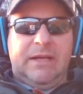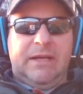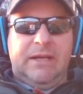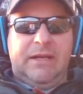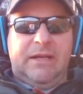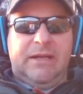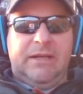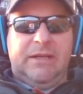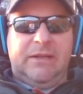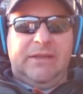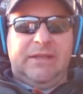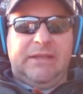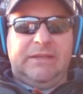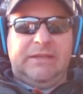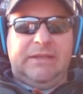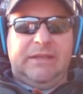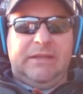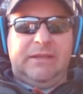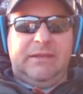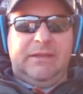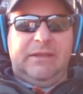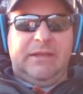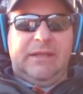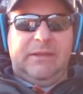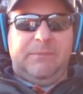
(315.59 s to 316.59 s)

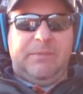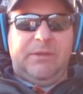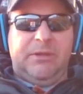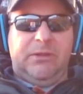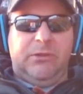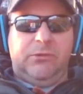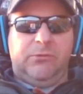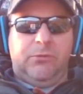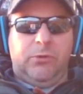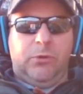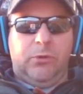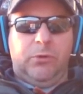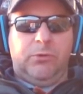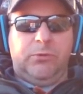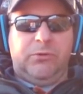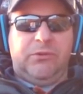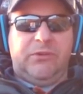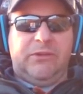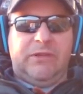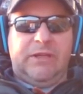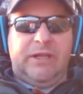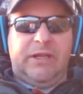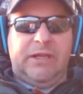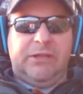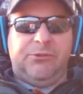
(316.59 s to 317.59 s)
They build
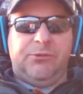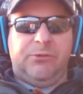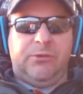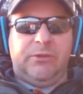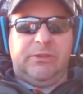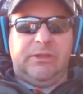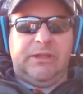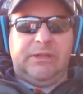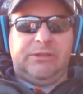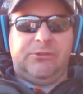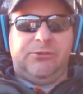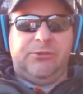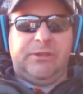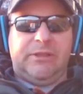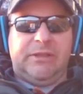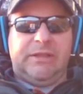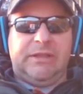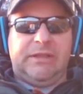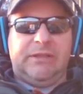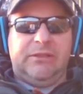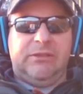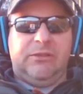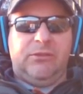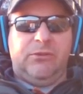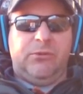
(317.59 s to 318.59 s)
roads and hydroelectric
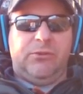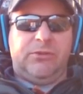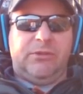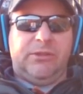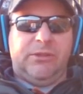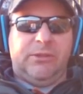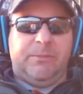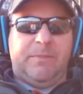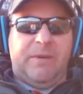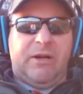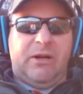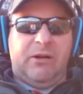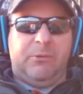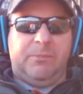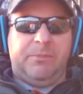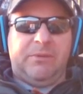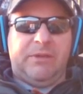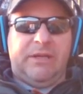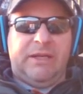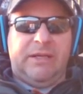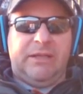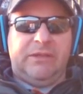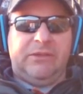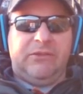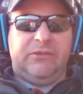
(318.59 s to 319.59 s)
and nuclear power
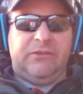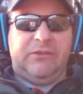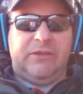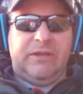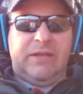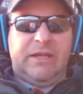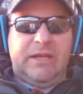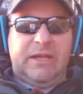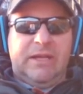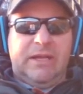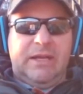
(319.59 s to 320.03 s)
plants.